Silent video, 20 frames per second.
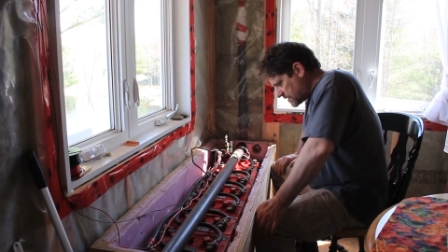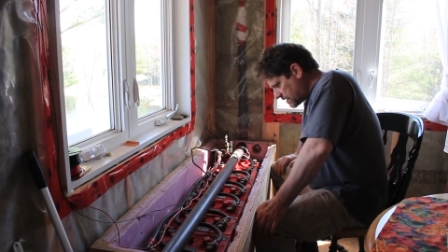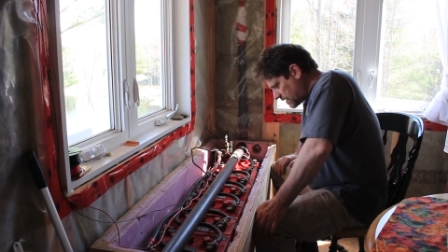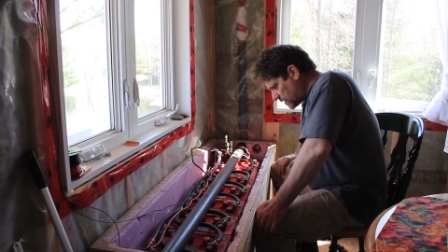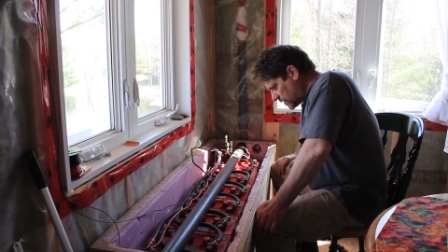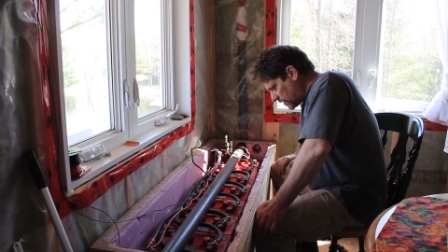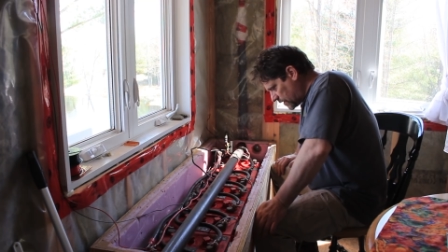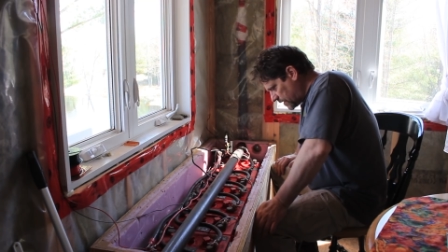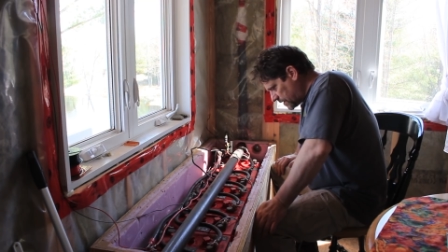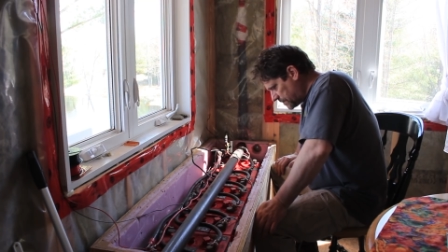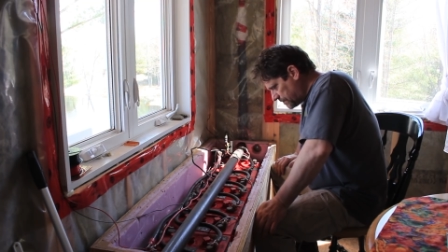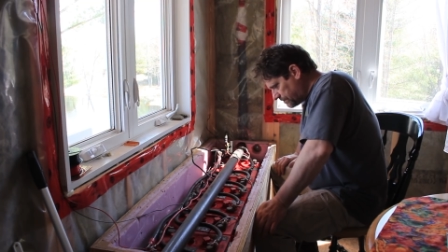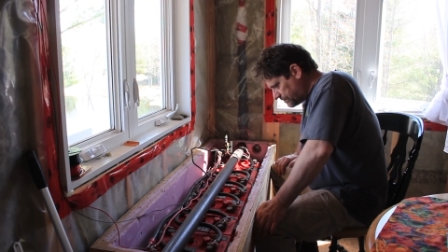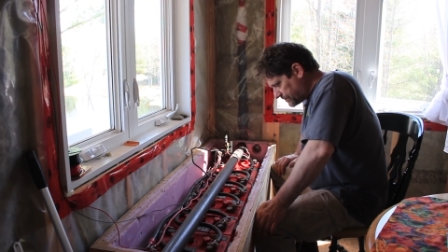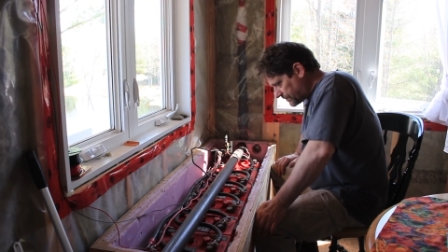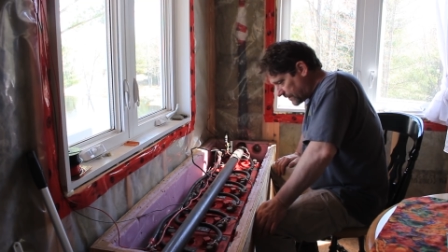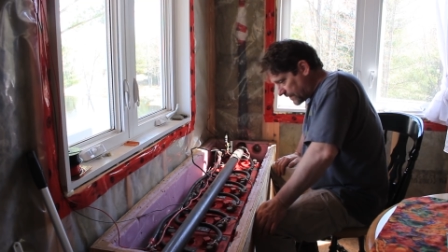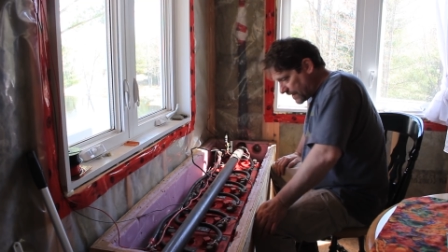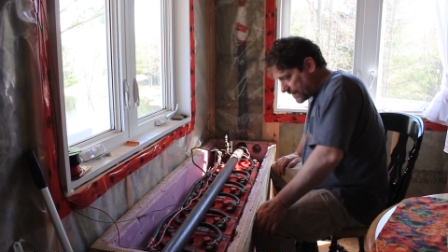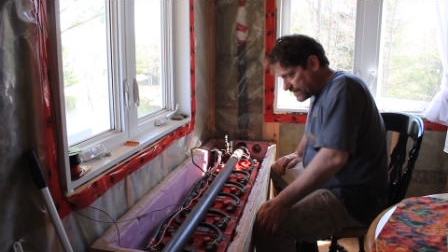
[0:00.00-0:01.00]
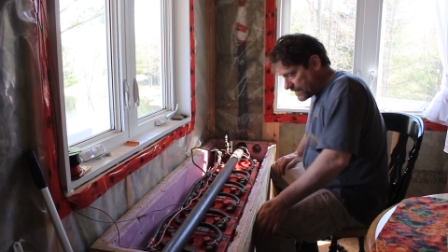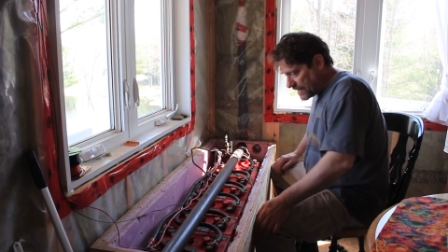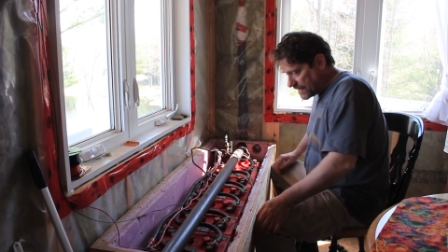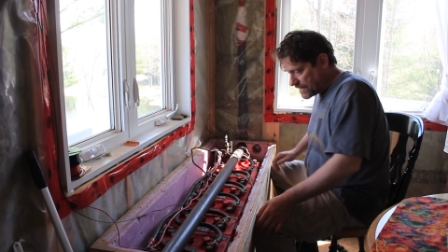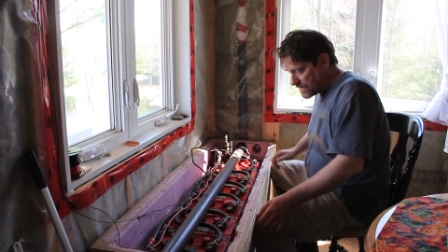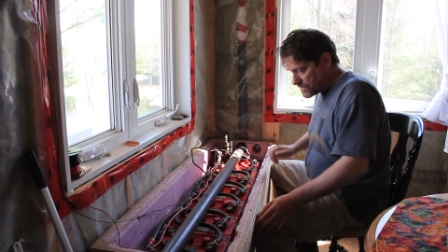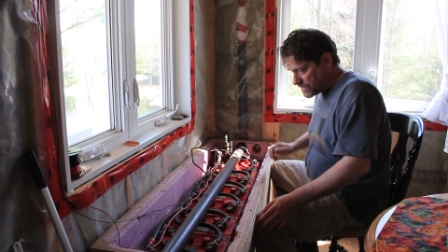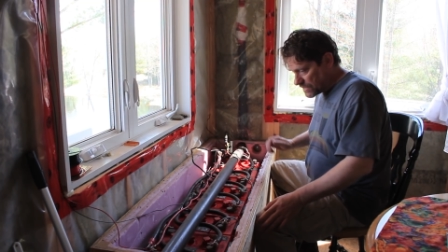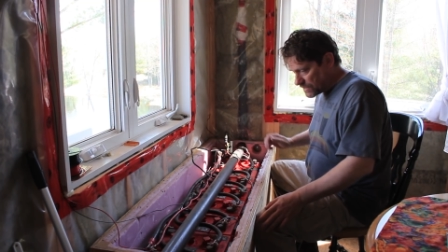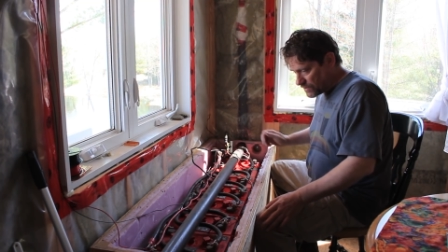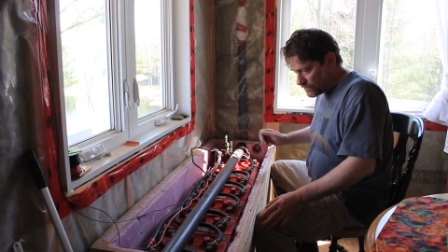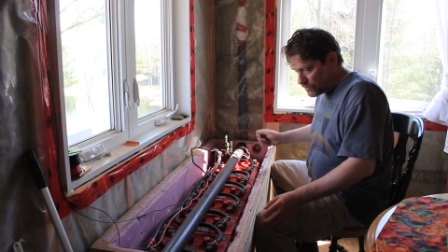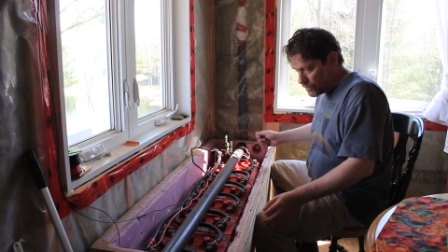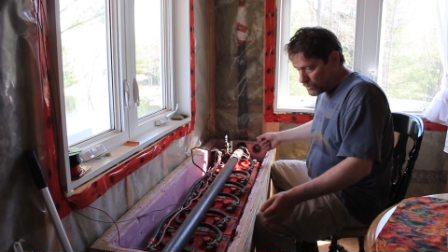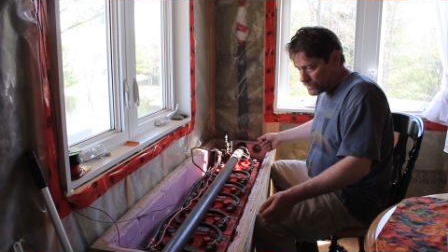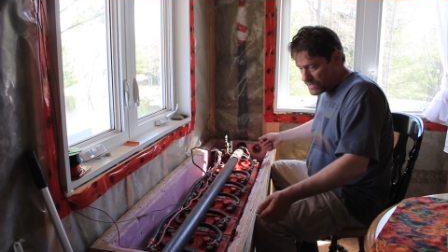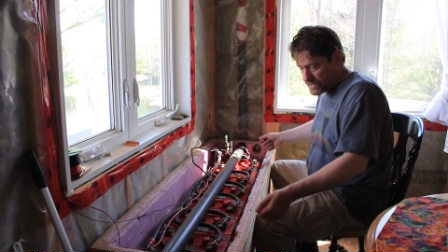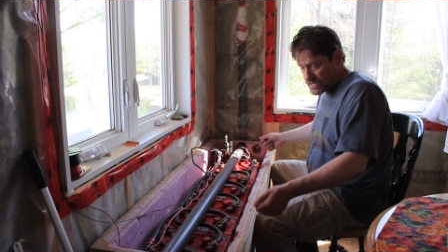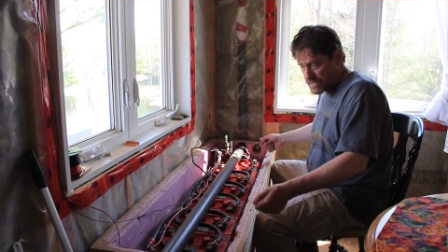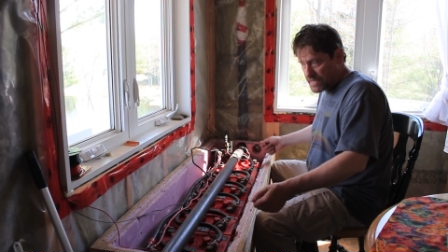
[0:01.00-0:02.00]
as I could. Then I checked the
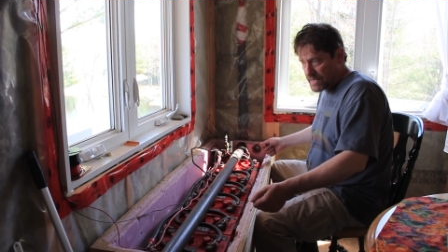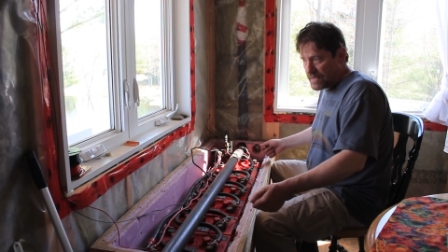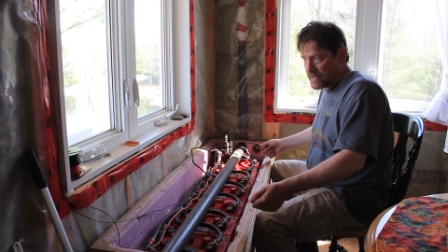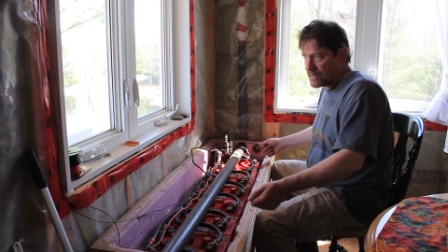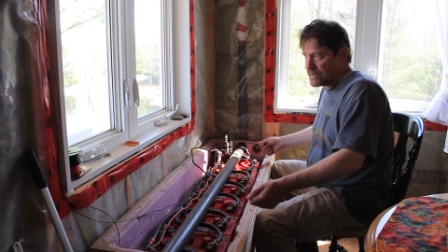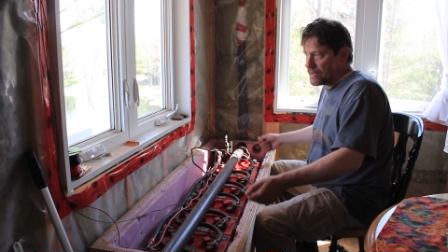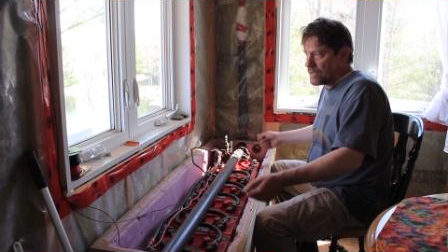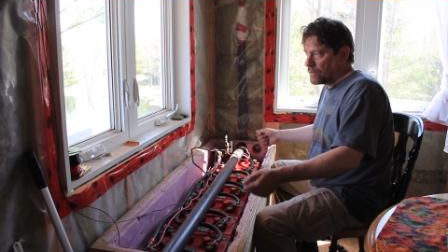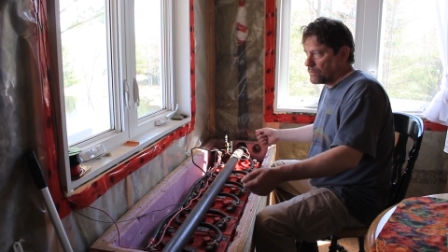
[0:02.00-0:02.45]
voltage again,